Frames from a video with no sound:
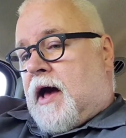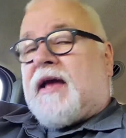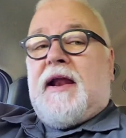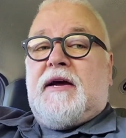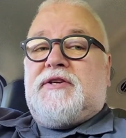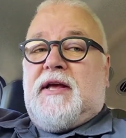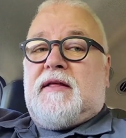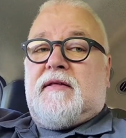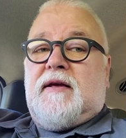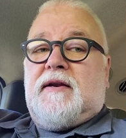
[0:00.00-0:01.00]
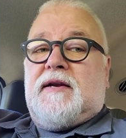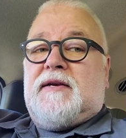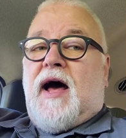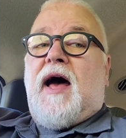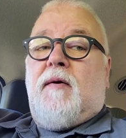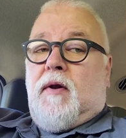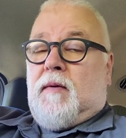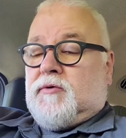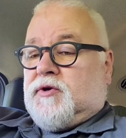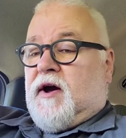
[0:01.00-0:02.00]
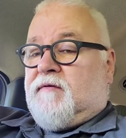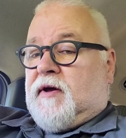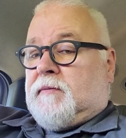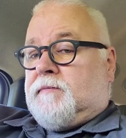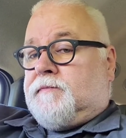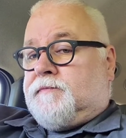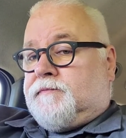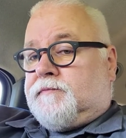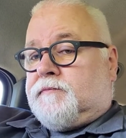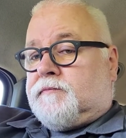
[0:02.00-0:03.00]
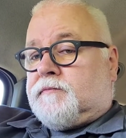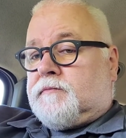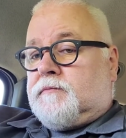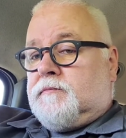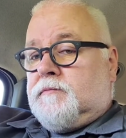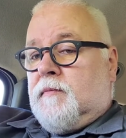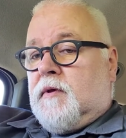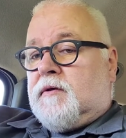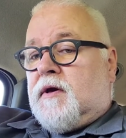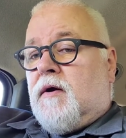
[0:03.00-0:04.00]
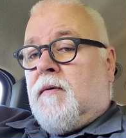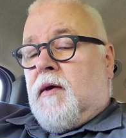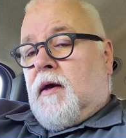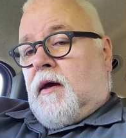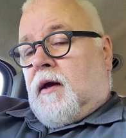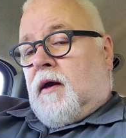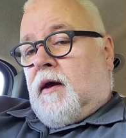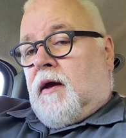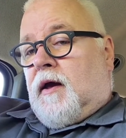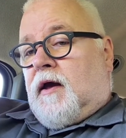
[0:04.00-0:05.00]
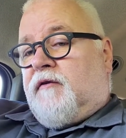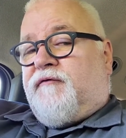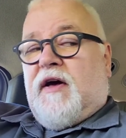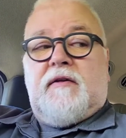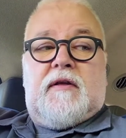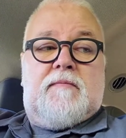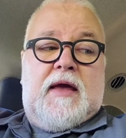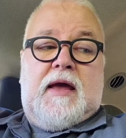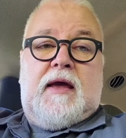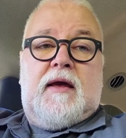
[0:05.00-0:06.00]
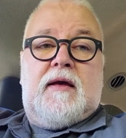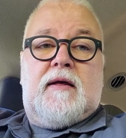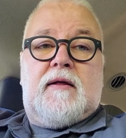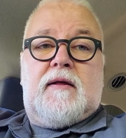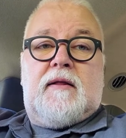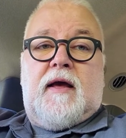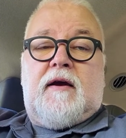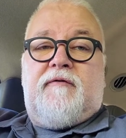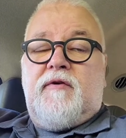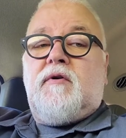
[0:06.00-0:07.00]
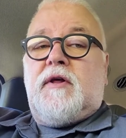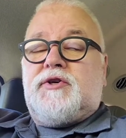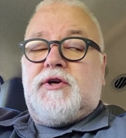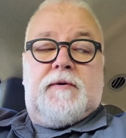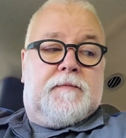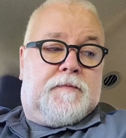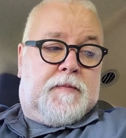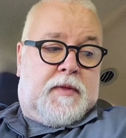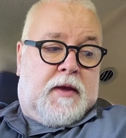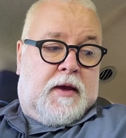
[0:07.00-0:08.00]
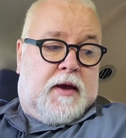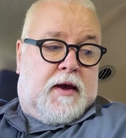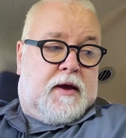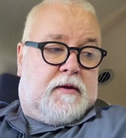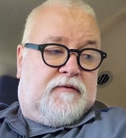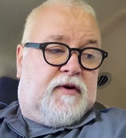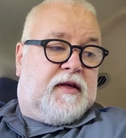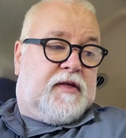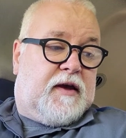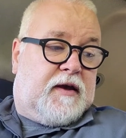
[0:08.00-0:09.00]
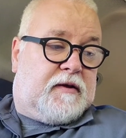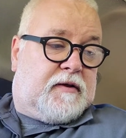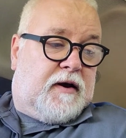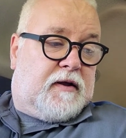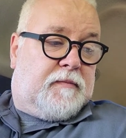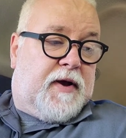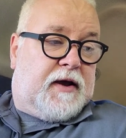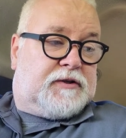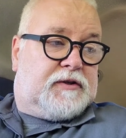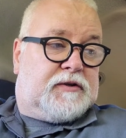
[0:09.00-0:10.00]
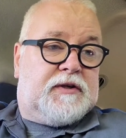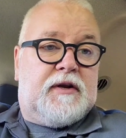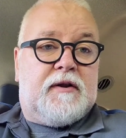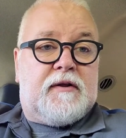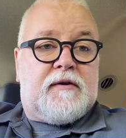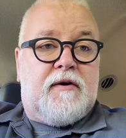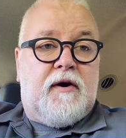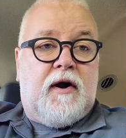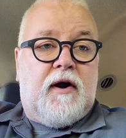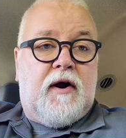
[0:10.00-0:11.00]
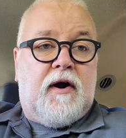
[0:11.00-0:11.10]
I can actually get this thing to die while I'm driving. So it felt to me like a fuel issue. And the funny thing is, on the passenger seat of this car,